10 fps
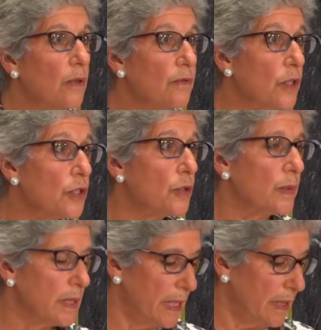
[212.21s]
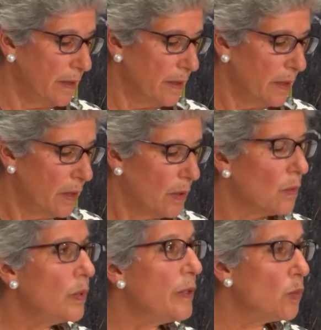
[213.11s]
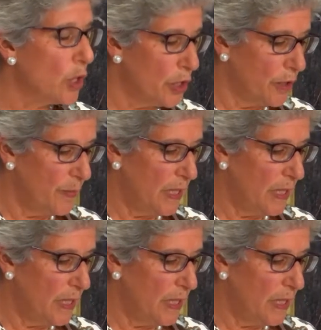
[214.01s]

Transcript: Virtually, we worshiped